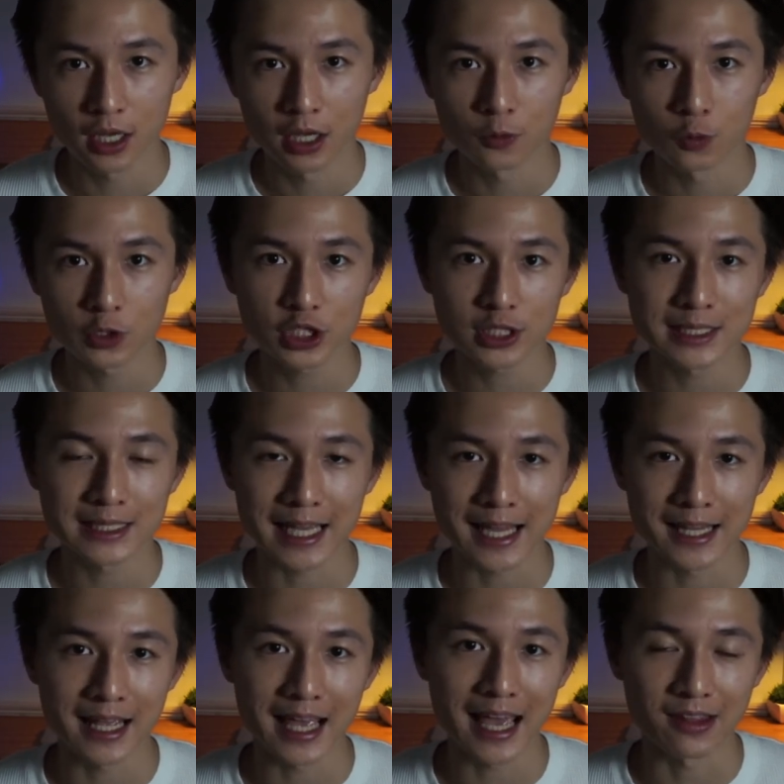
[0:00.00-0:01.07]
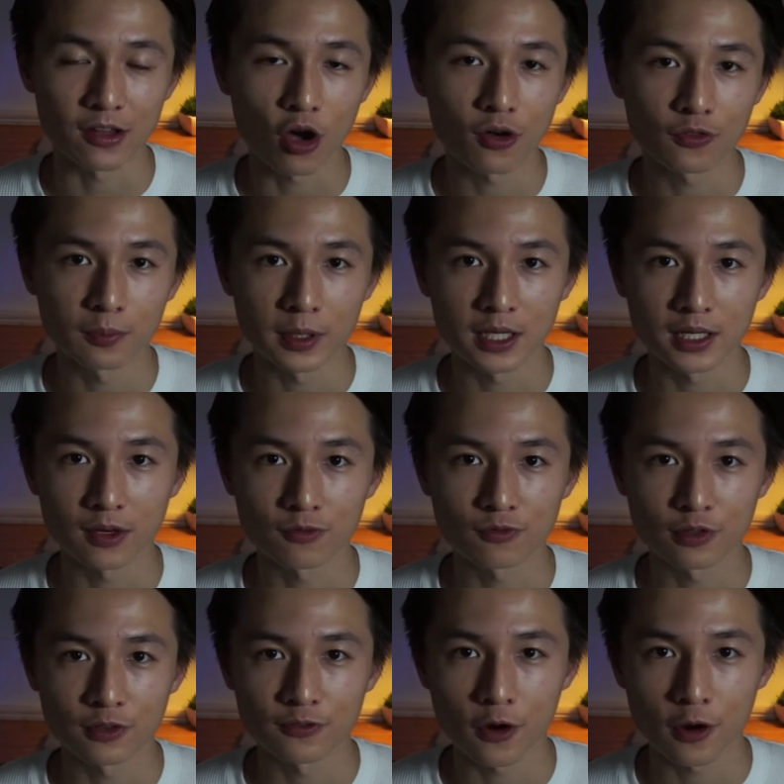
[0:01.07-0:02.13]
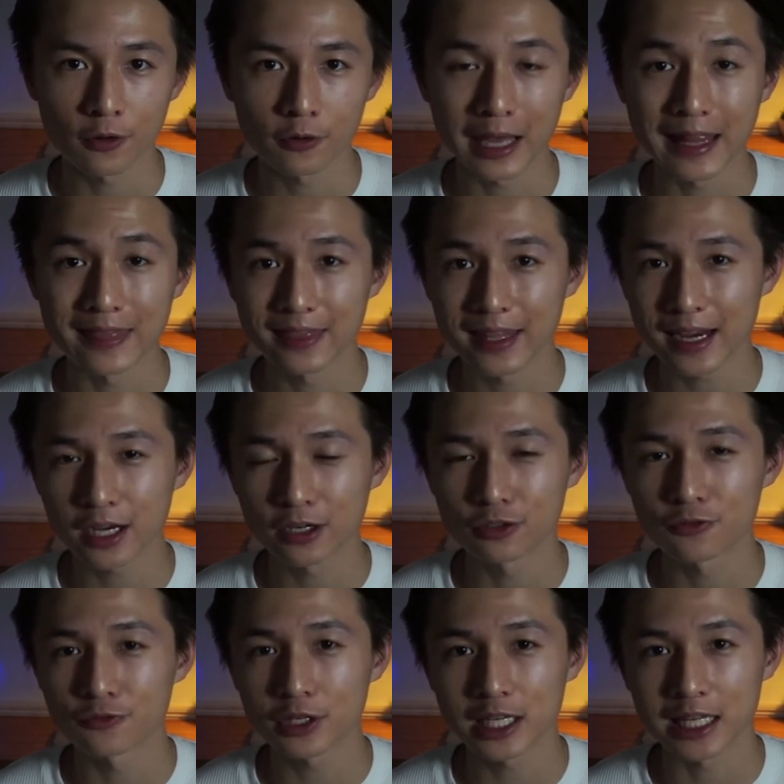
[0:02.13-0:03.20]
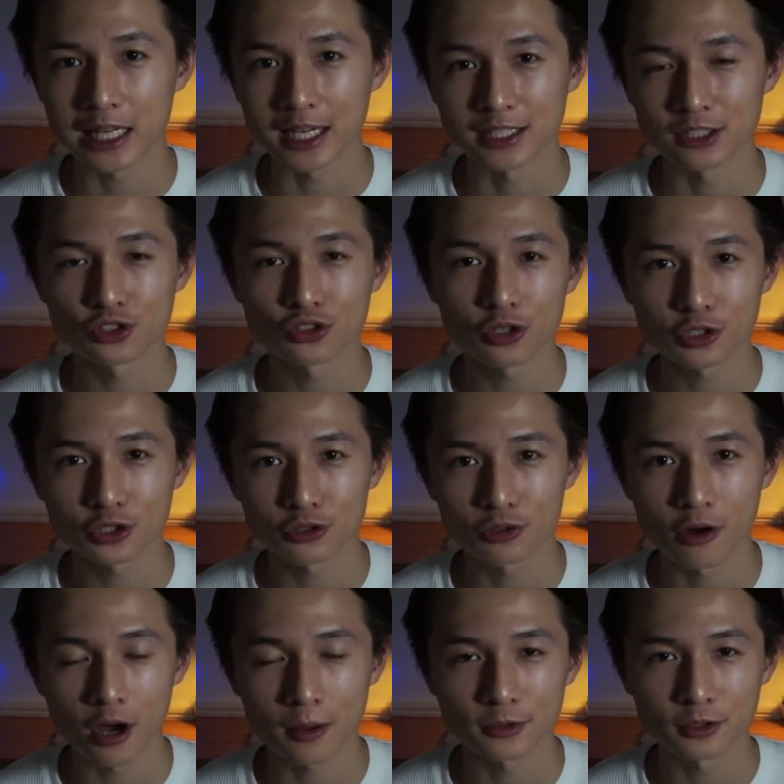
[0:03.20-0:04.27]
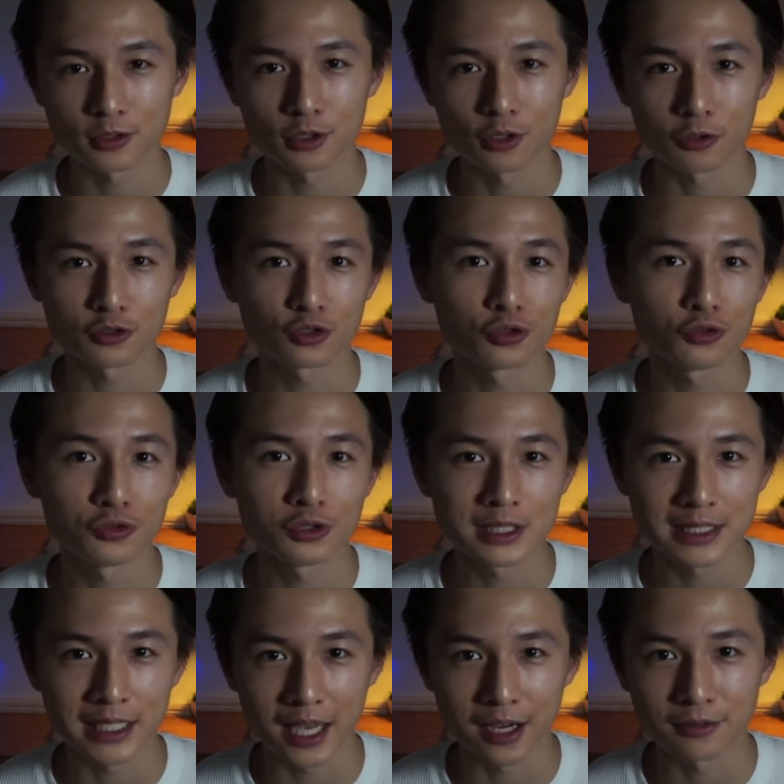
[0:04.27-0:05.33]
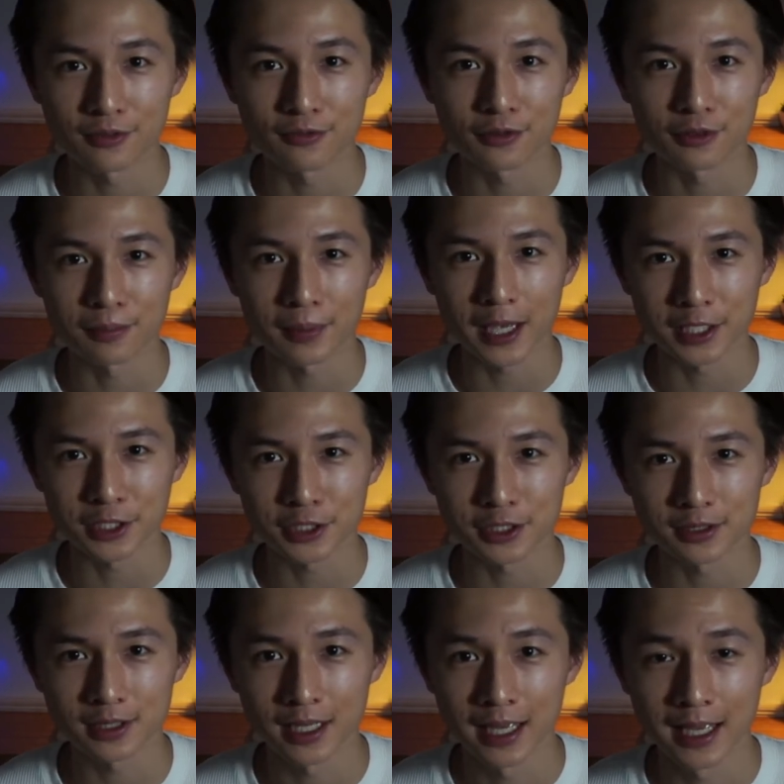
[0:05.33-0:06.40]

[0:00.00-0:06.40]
which then an orthopedic referral, and there you realize surgical options look too scary for the patient,